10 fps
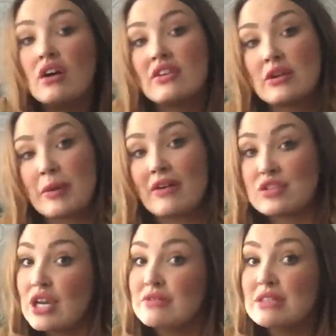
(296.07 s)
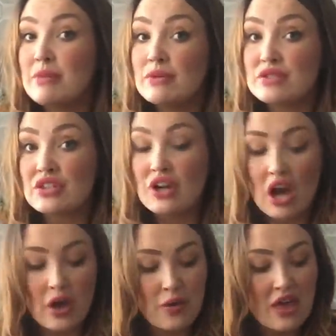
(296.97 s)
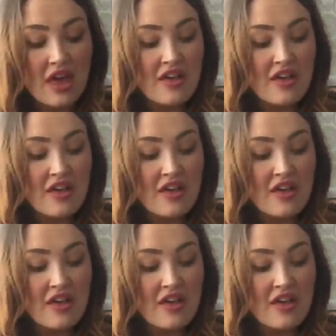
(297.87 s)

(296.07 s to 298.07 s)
or a little pair of Chelsea boots and a coat.